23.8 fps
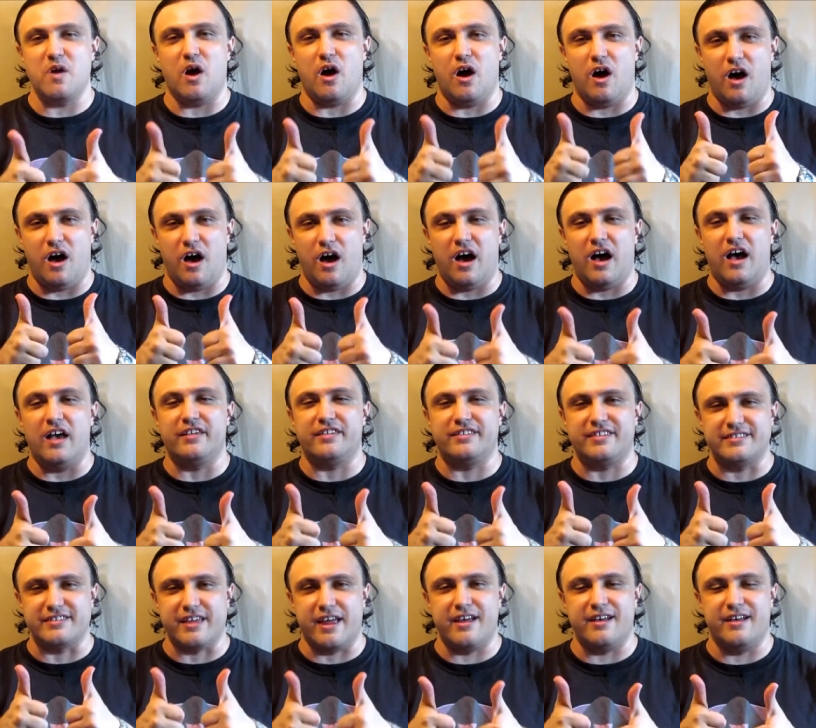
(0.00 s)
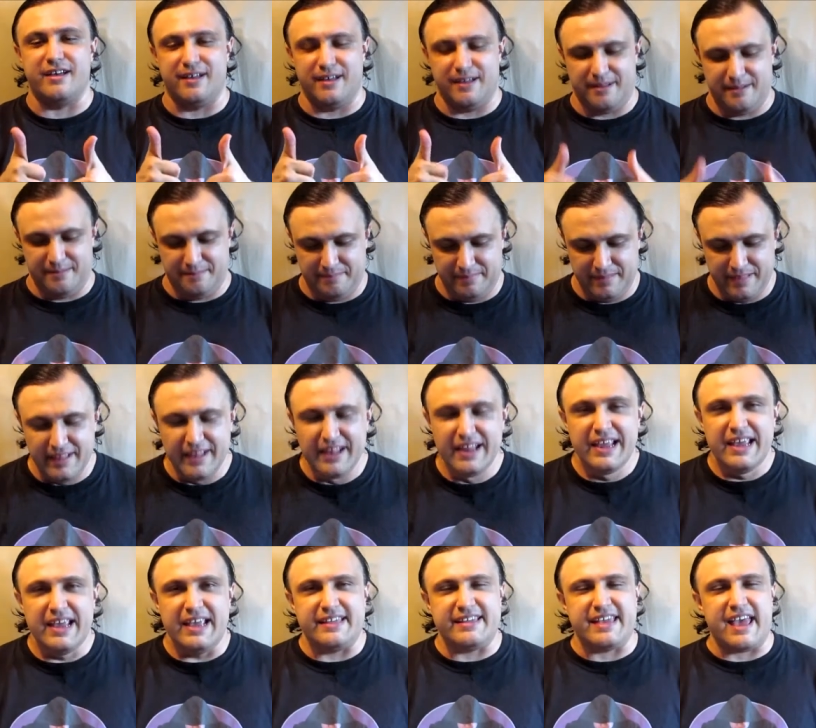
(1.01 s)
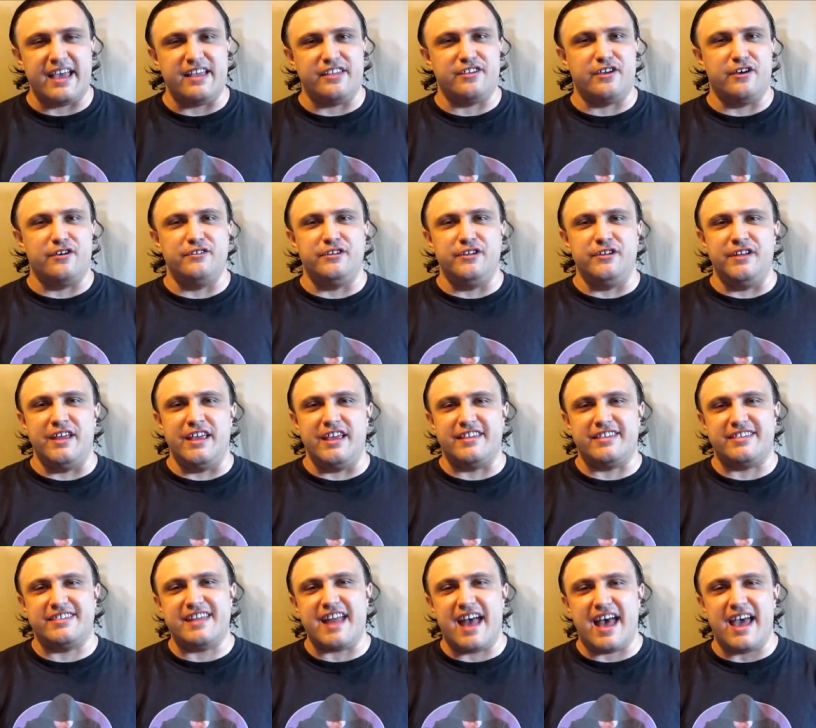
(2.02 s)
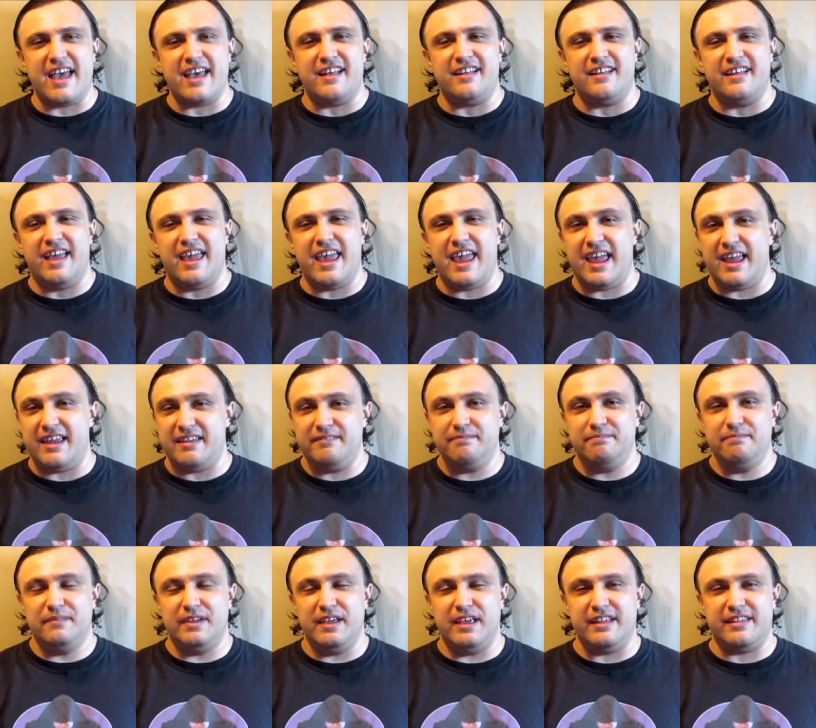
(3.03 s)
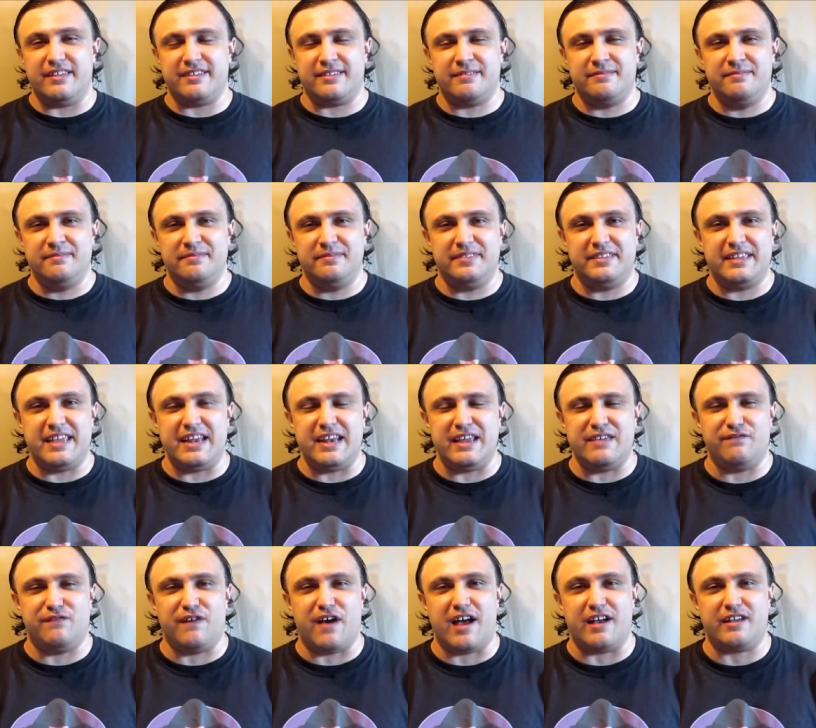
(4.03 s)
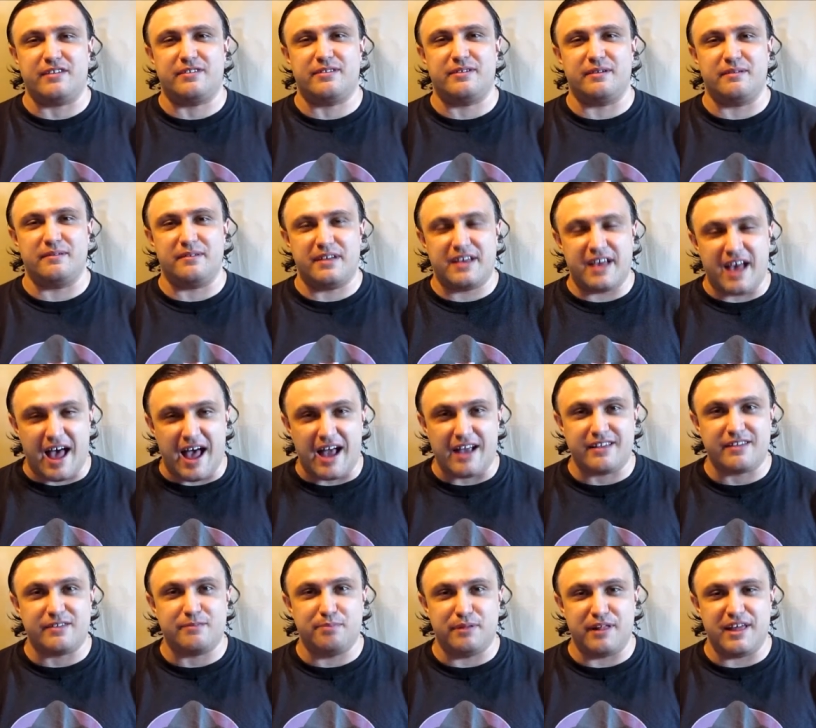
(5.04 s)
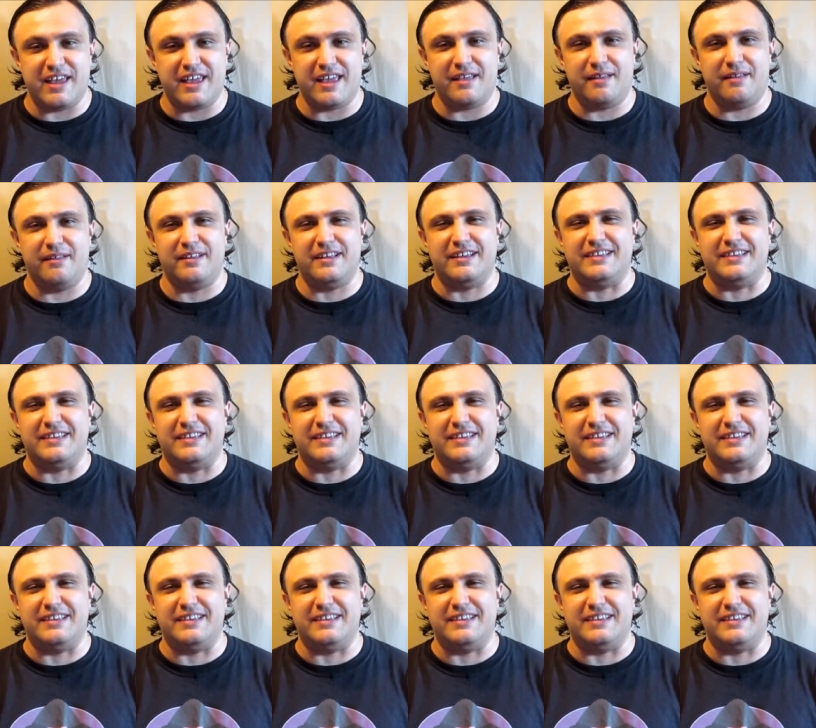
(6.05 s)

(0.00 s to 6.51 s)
Awesome. He's got his own unique style, and it's Teeny Fox cosplay.